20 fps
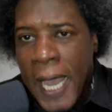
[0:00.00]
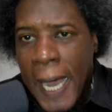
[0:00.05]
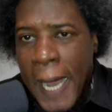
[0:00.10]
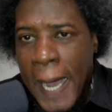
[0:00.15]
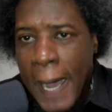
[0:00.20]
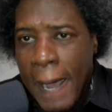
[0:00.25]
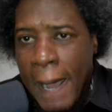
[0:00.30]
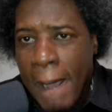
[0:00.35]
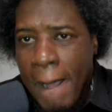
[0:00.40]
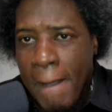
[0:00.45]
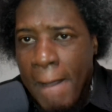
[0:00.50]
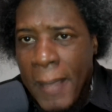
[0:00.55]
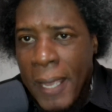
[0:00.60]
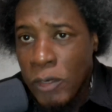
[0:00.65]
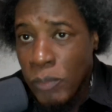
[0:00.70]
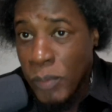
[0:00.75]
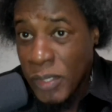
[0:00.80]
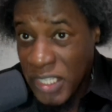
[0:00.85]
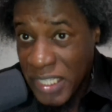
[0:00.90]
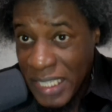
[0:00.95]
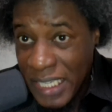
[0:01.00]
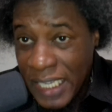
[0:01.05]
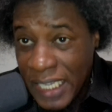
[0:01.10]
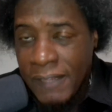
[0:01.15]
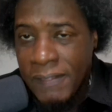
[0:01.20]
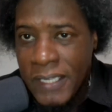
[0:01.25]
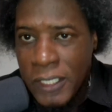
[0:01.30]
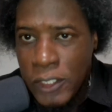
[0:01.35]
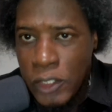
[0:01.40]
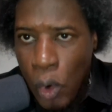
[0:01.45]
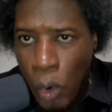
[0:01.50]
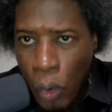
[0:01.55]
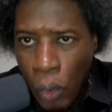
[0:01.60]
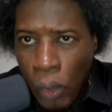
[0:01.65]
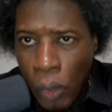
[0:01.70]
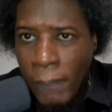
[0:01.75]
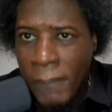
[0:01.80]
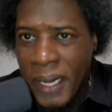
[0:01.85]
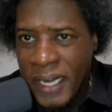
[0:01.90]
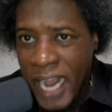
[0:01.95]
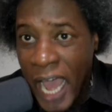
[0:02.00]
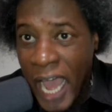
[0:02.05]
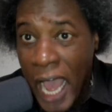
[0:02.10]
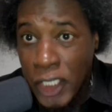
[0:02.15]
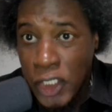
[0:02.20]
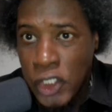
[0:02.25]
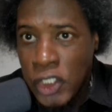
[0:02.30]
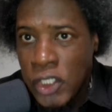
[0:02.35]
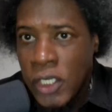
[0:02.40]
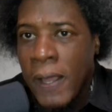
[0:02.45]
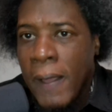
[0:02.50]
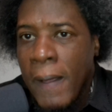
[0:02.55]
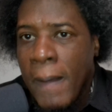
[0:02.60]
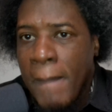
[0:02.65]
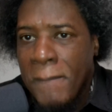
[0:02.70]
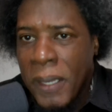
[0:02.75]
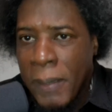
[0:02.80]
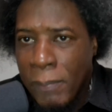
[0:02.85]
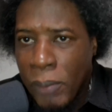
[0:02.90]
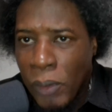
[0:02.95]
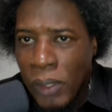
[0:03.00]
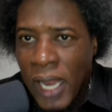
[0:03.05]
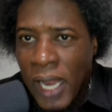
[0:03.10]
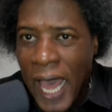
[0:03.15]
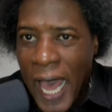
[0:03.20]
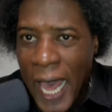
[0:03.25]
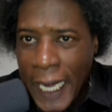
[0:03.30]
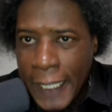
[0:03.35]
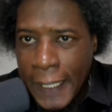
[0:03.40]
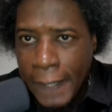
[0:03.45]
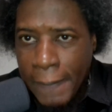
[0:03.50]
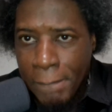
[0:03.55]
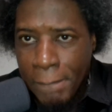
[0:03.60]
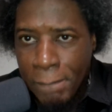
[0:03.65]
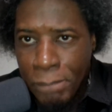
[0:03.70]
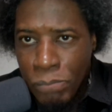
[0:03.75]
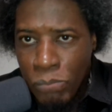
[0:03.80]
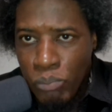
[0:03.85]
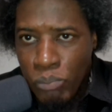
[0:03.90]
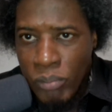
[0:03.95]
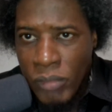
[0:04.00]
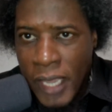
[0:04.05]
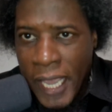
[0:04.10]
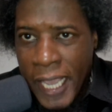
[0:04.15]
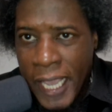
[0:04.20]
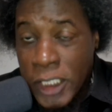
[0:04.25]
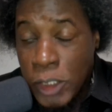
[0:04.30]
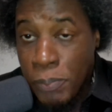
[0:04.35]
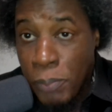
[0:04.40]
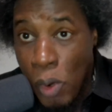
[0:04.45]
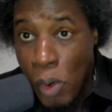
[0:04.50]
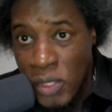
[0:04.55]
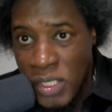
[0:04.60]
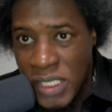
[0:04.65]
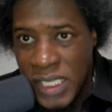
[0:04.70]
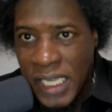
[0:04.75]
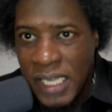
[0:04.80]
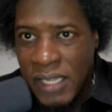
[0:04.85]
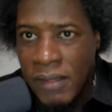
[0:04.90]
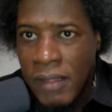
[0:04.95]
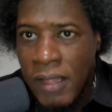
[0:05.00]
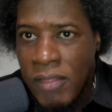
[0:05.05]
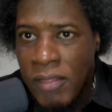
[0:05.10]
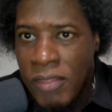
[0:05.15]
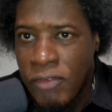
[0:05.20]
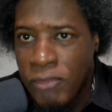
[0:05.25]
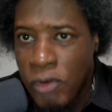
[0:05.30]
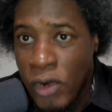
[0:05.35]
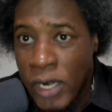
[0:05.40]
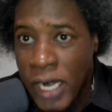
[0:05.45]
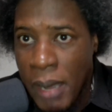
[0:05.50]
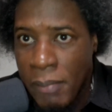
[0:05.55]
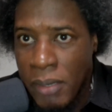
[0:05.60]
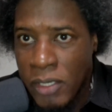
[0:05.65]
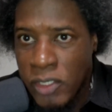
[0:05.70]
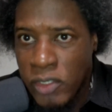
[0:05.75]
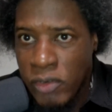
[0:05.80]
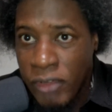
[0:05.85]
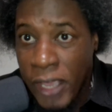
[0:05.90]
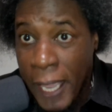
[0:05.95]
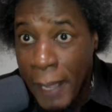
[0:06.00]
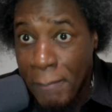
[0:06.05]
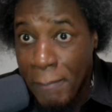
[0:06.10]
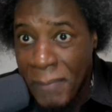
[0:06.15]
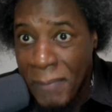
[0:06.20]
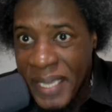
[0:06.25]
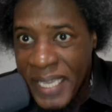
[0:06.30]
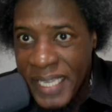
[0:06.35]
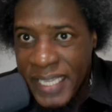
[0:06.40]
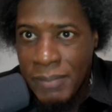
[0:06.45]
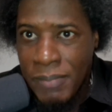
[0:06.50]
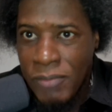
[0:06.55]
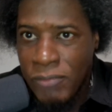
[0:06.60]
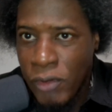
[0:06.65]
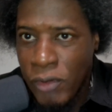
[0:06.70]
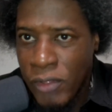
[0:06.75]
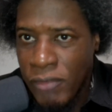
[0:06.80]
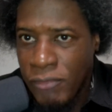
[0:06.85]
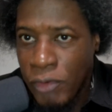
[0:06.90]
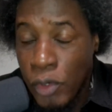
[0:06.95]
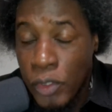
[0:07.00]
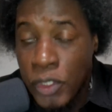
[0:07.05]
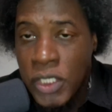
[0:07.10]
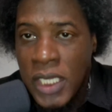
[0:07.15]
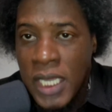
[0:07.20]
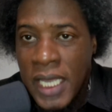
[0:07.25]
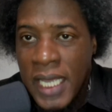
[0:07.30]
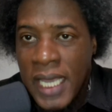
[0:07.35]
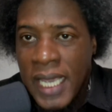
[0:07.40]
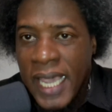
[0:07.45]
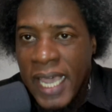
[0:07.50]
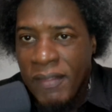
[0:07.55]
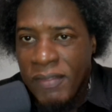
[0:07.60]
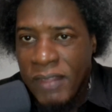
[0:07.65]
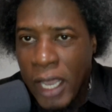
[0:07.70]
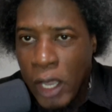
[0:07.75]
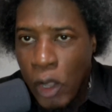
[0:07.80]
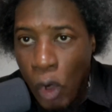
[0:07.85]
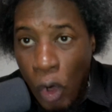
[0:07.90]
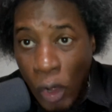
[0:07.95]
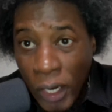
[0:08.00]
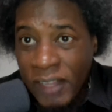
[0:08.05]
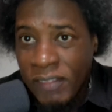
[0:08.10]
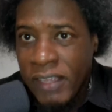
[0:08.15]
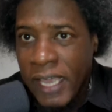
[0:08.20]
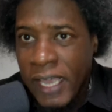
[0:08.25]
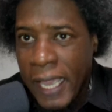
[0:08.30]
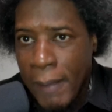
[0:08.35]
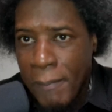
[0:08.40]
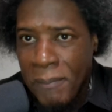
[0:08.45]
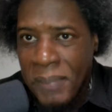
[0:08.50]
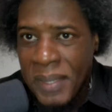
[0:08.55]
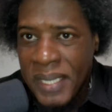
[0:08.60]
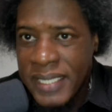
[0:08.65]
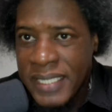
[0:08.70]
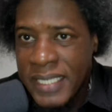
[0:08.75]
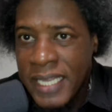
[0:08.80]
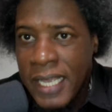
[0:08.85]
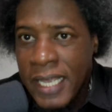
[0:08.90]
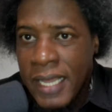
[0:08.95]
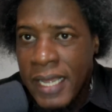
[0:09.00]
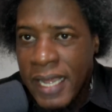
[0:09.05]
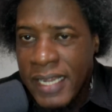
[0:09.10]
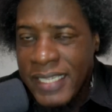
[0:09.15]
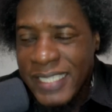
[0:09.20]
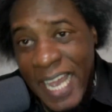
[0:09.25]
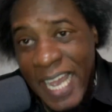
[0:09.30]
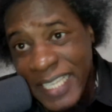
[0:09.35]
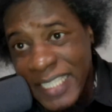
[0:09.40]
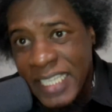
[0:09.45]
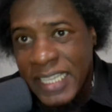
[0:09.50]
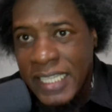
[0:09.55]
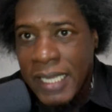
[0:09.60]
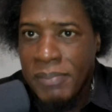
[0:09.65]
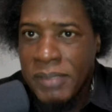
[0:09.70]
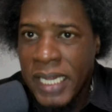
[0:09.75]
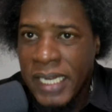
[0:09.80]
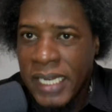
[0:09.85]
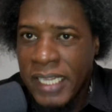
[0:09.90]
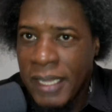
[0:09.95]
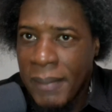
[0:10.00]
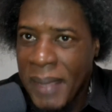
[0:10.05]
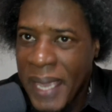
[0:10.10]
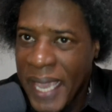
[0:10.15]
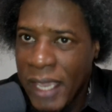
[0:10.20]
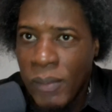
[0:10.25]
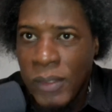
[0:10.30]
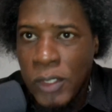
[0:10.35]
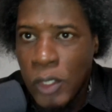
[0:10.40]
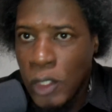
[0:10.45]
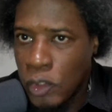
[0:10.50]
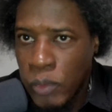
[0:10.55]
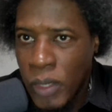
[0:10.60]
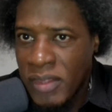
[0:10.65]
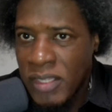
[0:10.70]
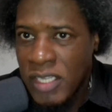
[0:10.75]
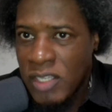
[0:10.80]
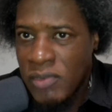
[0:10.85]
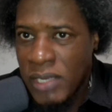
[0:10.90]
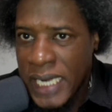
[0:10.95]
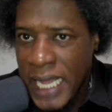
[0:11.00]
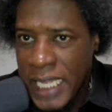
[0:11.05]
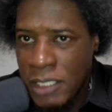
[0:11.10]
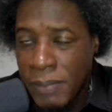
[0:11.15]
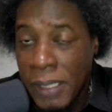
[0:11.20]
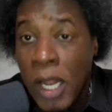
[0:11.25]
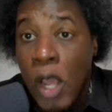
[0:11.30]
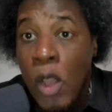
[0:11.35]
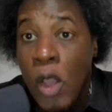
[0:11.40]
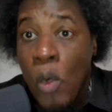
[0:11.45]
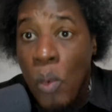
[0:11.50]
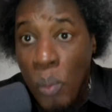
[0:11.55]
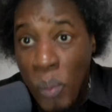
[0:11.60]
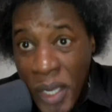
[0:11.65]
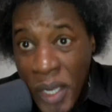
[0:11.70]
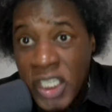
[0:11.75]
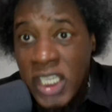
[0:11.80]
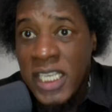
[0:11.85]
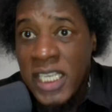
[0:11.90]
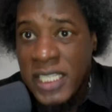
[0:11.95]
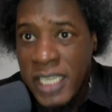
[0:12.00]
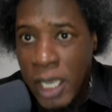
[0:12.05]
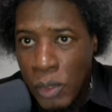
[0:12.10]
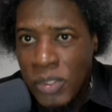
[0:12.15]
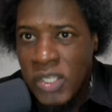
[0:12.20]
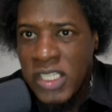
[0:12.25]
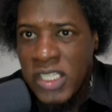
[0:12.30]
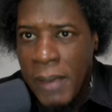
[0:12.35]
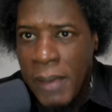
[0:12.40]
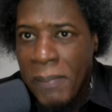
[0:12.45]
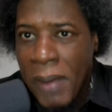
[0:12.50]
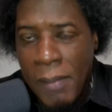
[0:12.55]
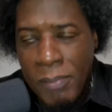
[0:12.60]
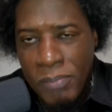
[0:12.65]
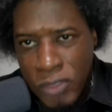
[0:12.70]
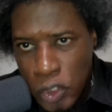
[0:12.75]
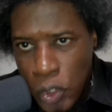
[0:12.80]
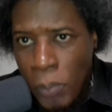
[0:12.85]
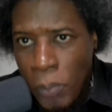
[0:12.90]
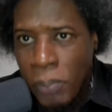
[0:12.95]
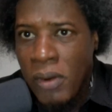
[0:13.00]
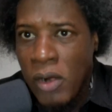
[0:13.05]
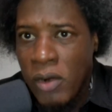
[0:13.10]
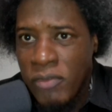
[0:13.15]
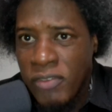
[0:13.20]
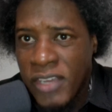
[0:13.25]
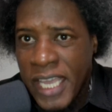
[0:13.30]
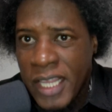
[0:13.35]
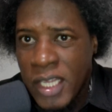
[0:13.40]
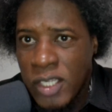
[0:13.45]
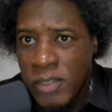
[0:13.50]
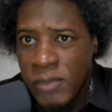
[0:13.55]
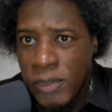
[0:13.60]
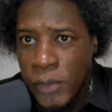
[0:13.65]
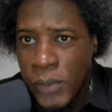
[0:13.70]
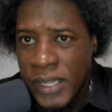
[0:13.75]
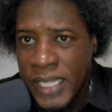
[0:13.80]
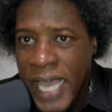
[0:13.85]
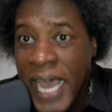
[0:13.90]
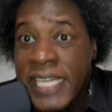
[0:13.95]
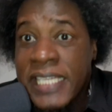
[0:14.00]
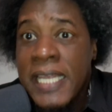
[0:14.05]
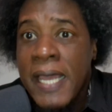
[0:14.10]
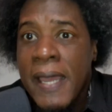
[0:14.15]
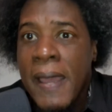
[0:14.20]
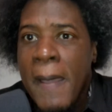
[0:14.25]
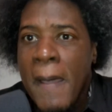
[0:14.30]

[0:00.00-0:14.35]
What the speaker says: And we see this whole barrage. People are exposing the phone numbers of MPs before the vote, and they're calling their MPs, texting them, telling them, hey, we don't want this finance bill, which is a good step. I'm so proud of Kenyans for doing that.